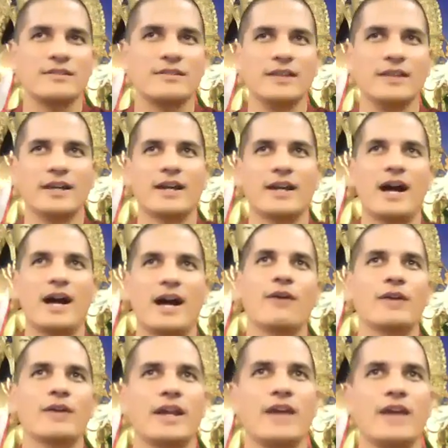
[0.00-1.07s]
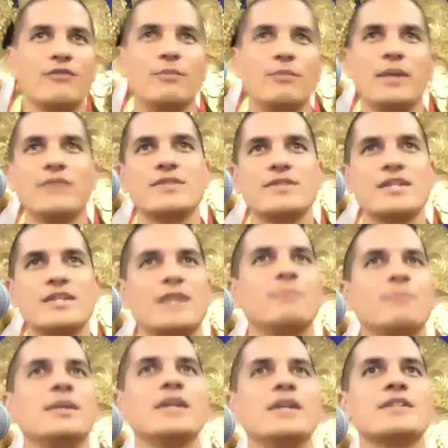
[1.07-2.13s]
Like, how can I ever benefit sentient
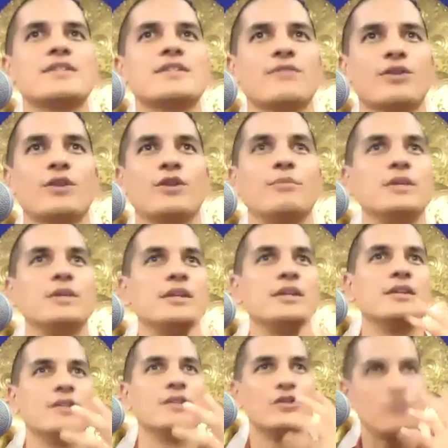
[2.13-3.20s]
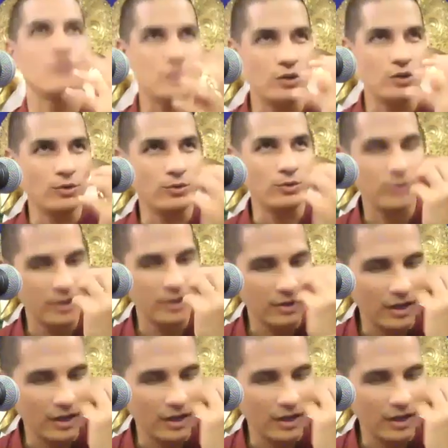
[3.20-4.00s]
beings if they're going to be so